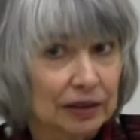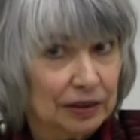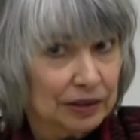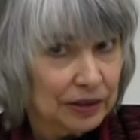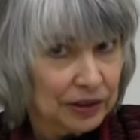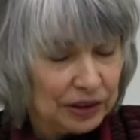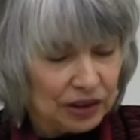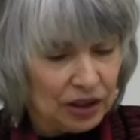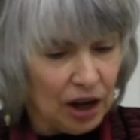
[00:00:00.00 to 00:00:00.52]

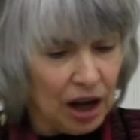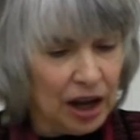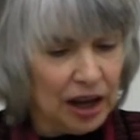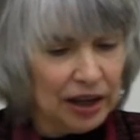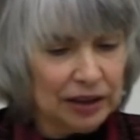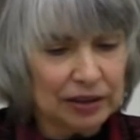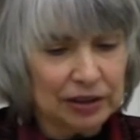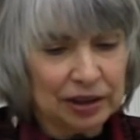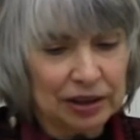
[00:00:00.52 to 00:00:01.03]
The
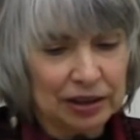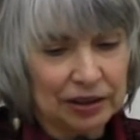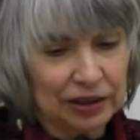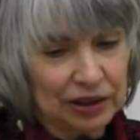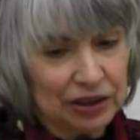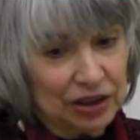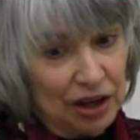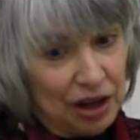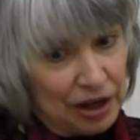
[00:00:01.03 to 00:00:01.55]
God, the
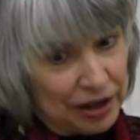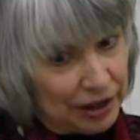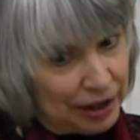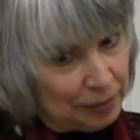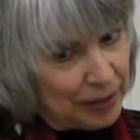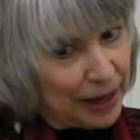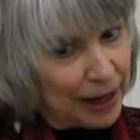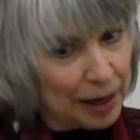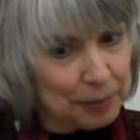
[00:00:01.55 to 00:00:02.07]
God
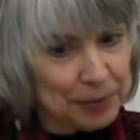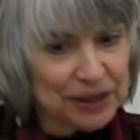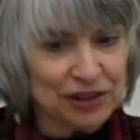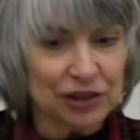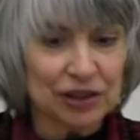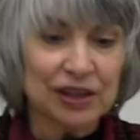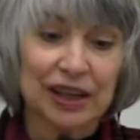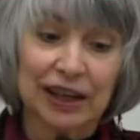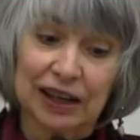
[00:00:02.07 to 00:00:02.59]
I'm happy
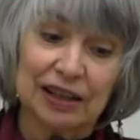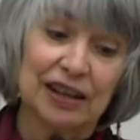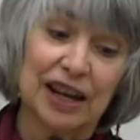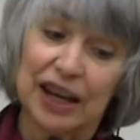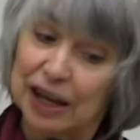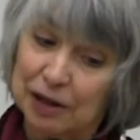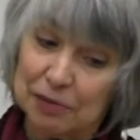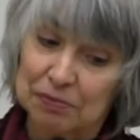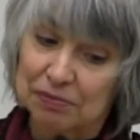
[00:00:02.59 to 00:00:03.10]
to
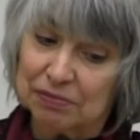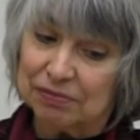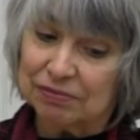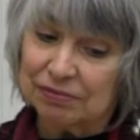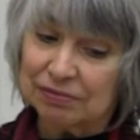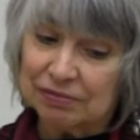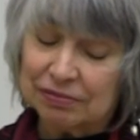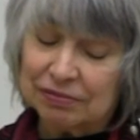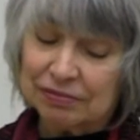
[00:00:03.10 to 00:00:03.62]
nickname
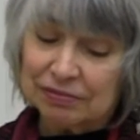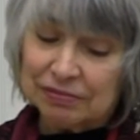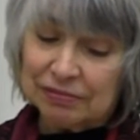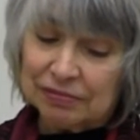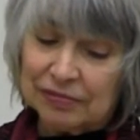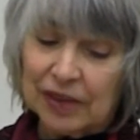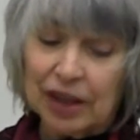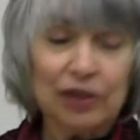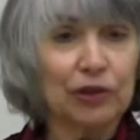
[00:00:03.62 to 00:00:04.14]

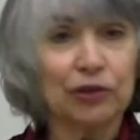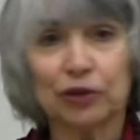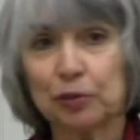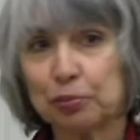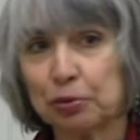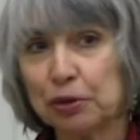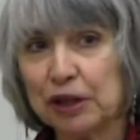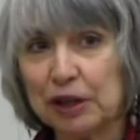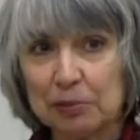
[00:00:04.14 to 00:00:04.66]
the
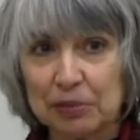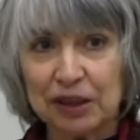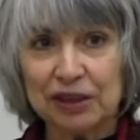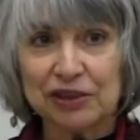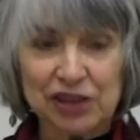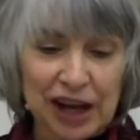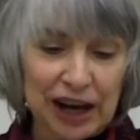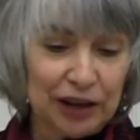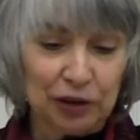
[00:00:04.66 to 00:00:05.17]
supreme
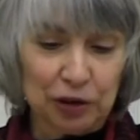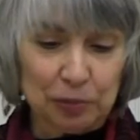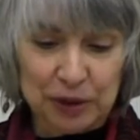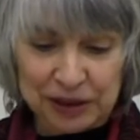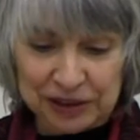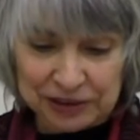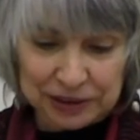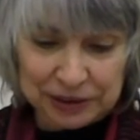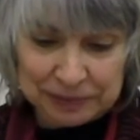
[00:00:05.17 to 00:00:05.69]

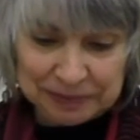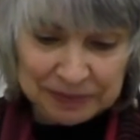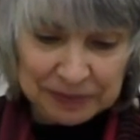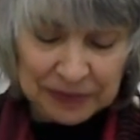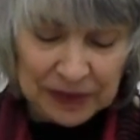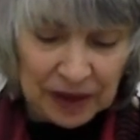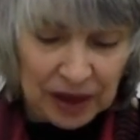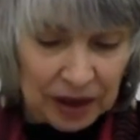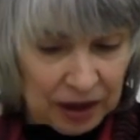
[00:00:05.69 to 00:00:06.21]
entanglement,
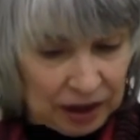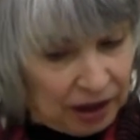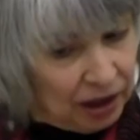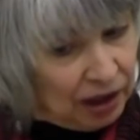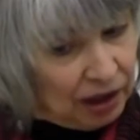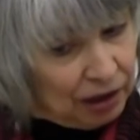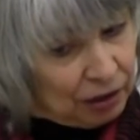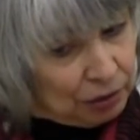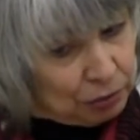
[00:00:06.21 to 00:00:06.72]

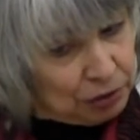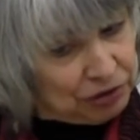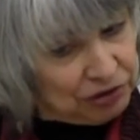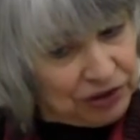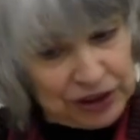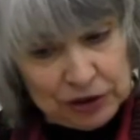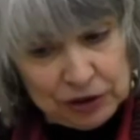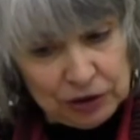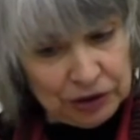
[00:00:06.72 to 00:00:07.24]

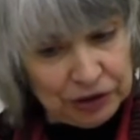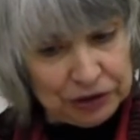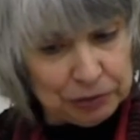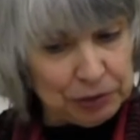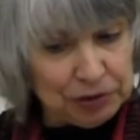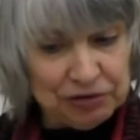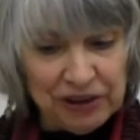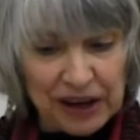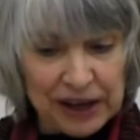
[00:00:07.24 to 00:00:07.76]
revealed,
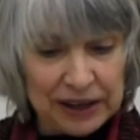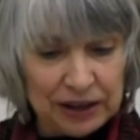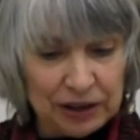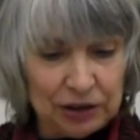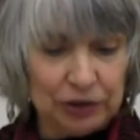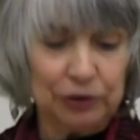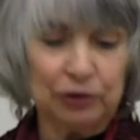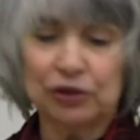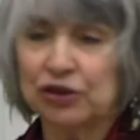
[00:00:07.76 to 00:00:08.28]

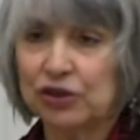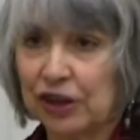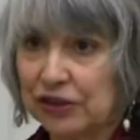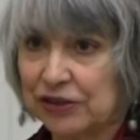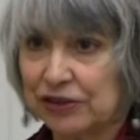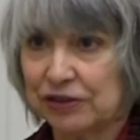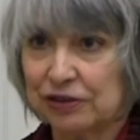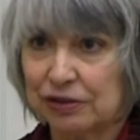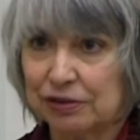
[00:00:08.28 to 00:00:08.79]
reviled, or
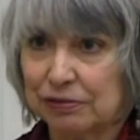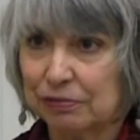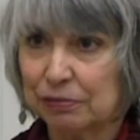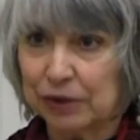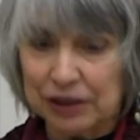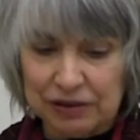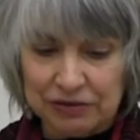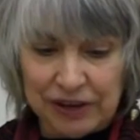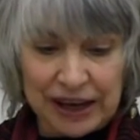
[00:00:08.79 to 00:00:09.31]
just
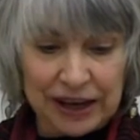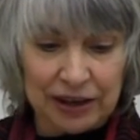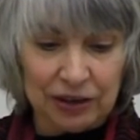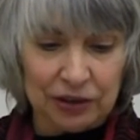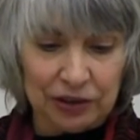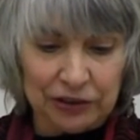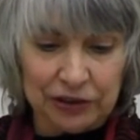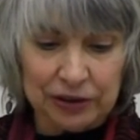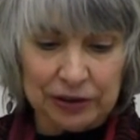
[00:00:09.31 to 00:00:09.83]

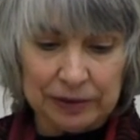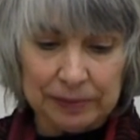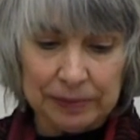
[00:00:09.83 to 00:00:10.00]
reveiled,